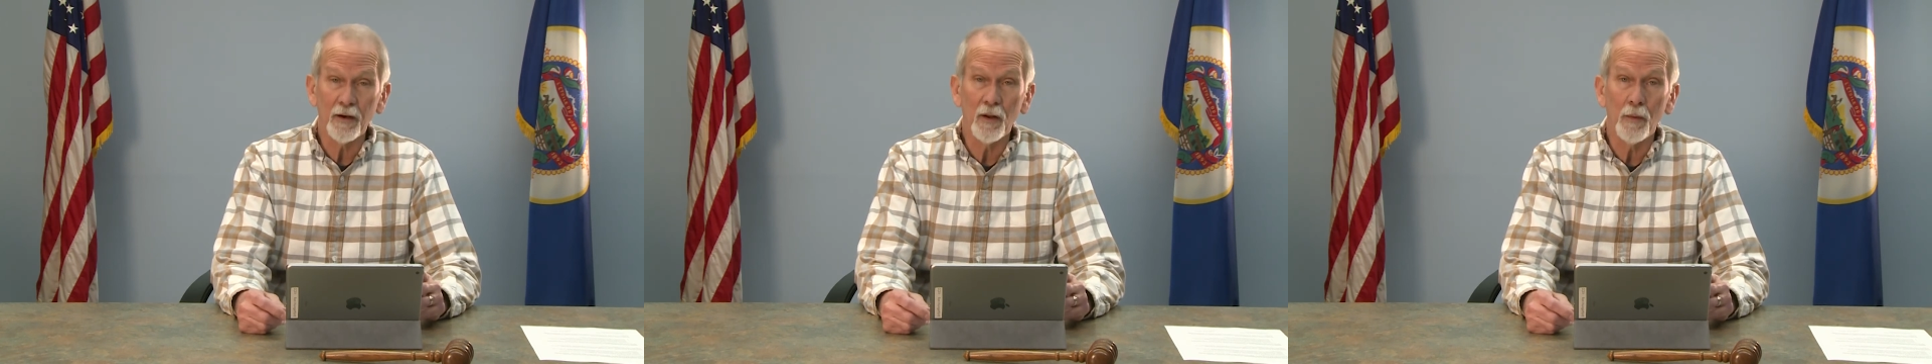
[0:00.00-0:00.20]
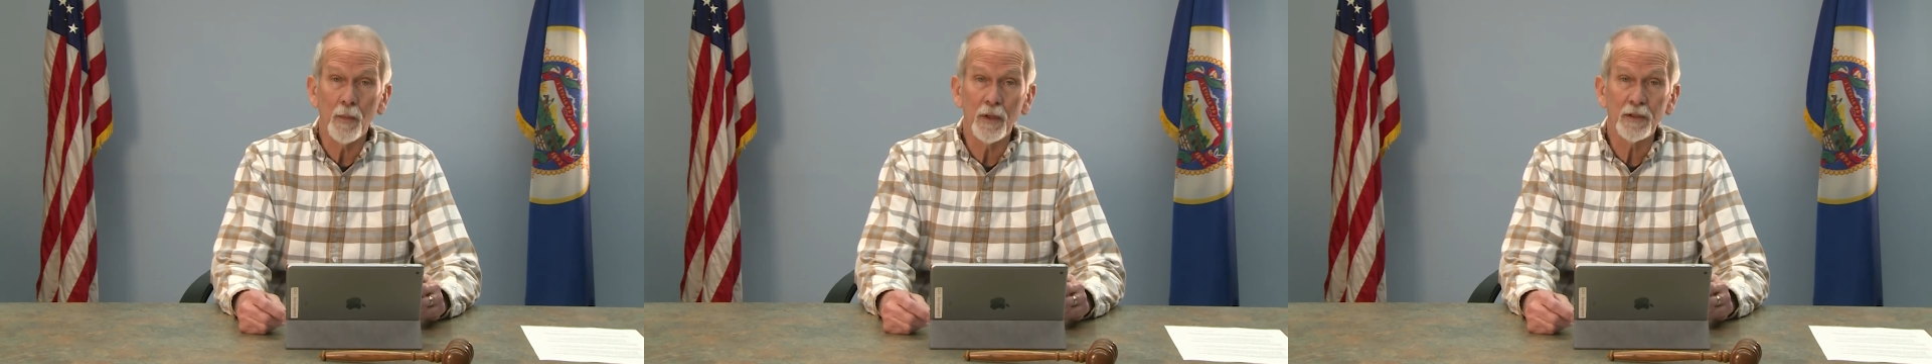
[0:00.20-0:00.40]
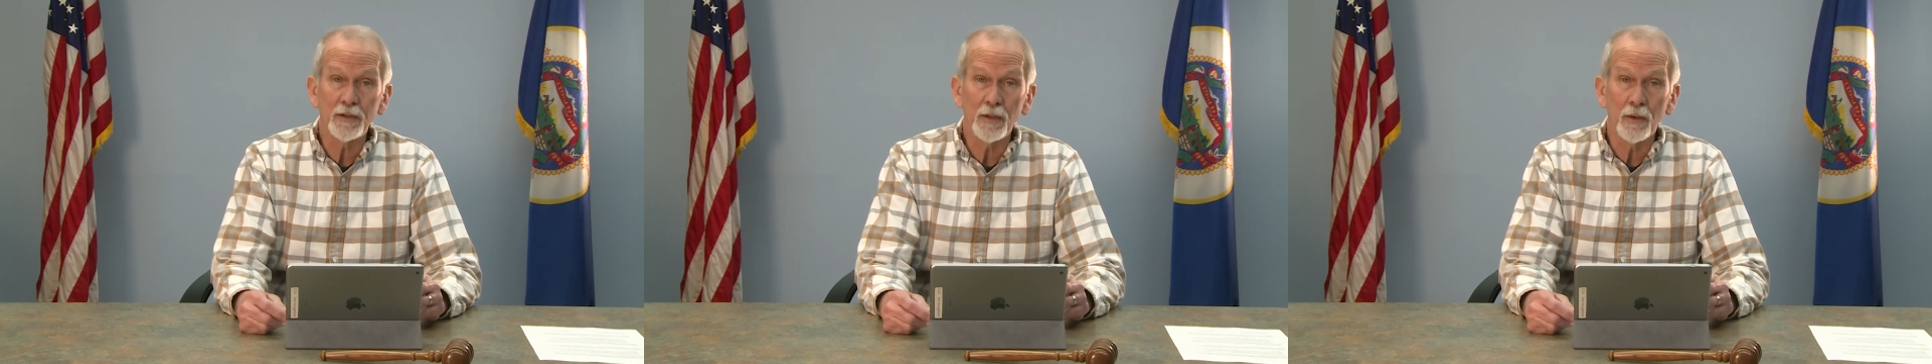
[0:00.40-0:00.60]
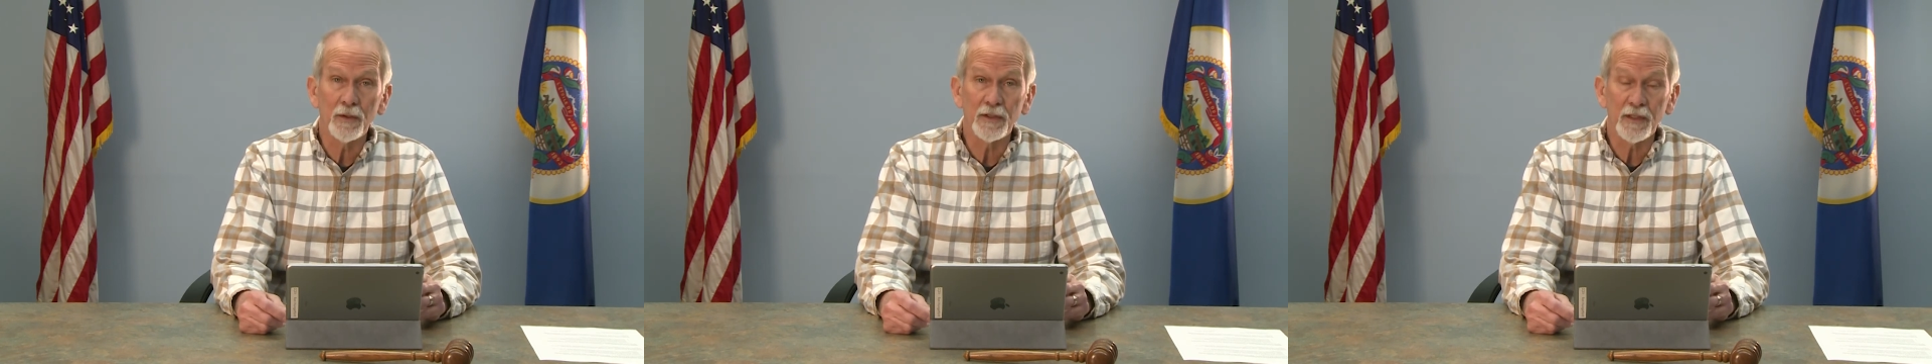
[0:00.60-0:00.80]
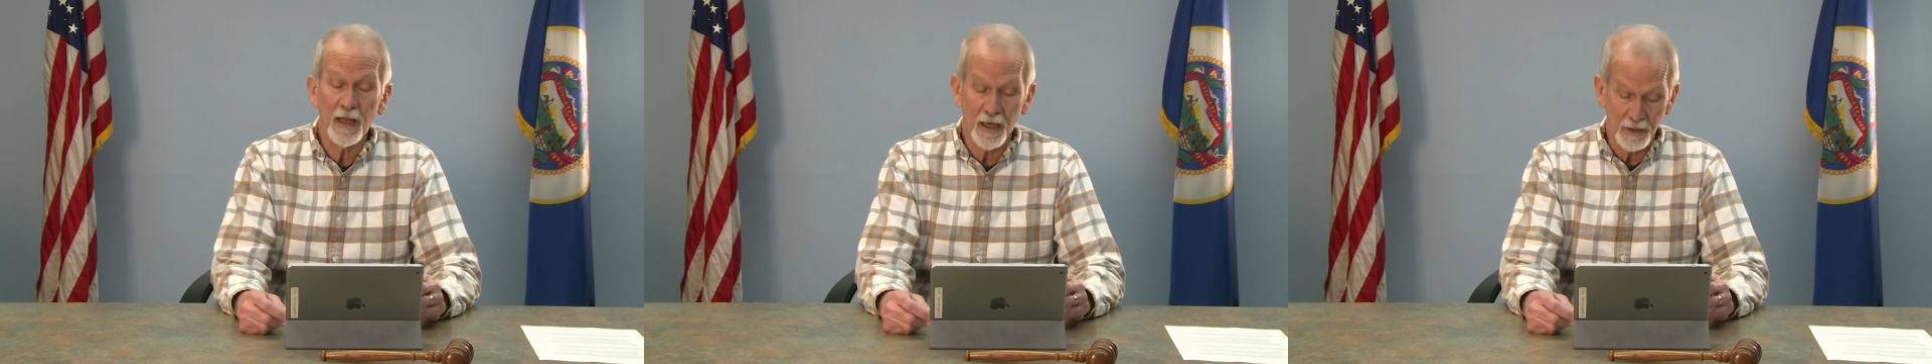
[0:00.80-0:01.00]
the Minnesota
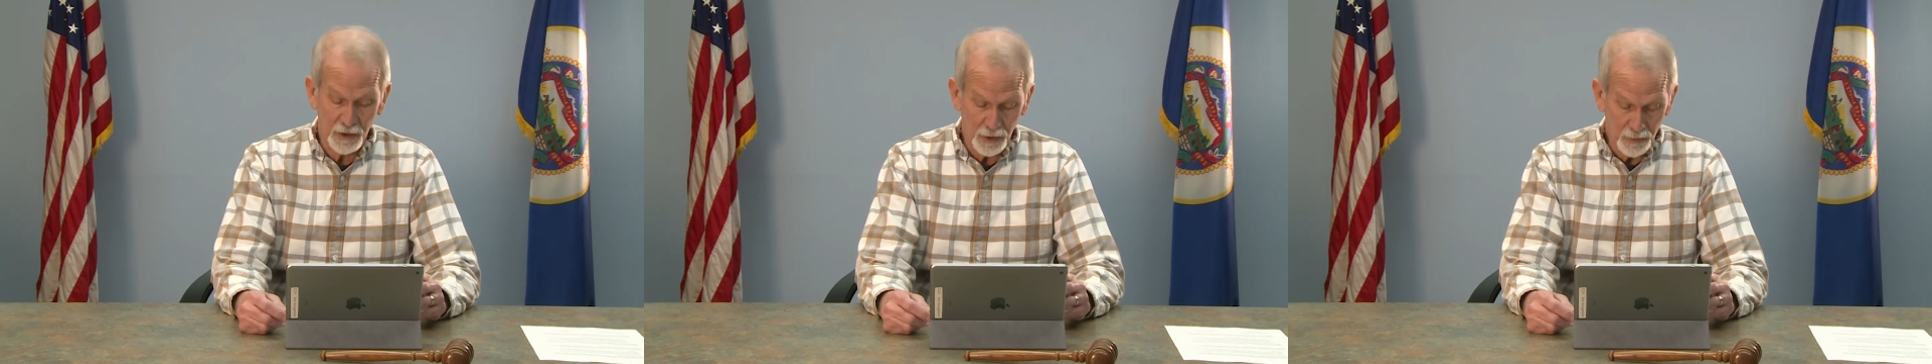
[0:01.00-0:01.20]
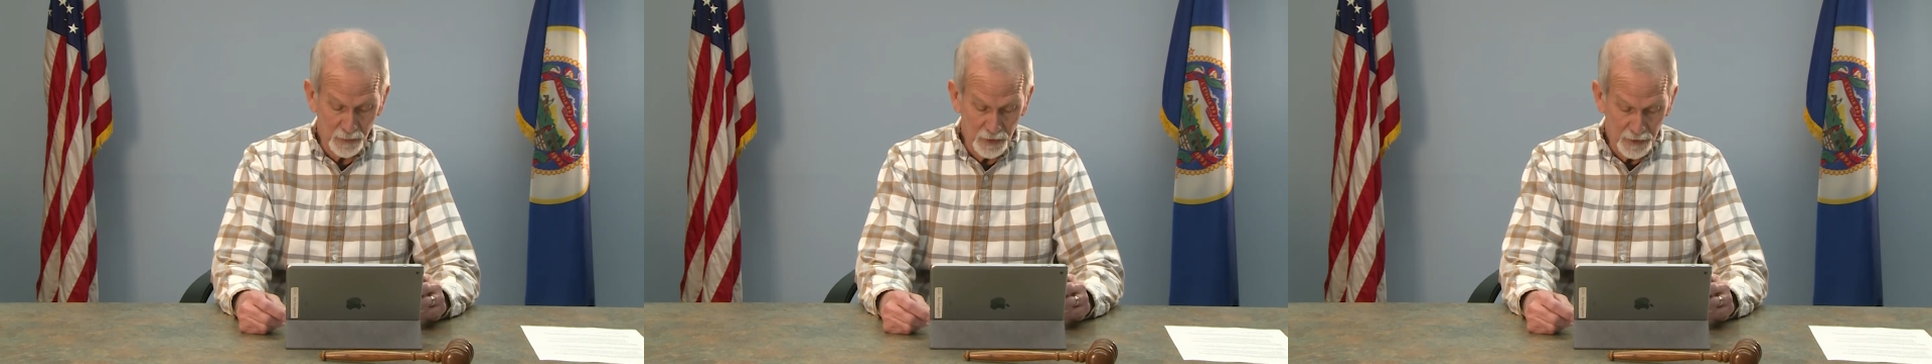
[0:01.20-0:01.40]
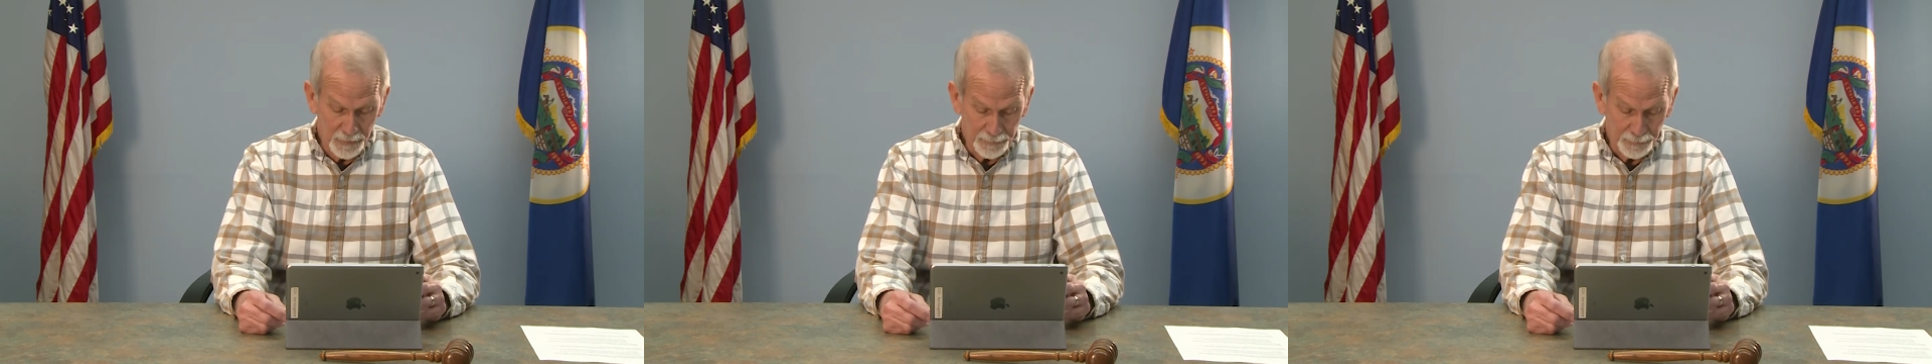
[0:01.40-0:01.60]
statutes.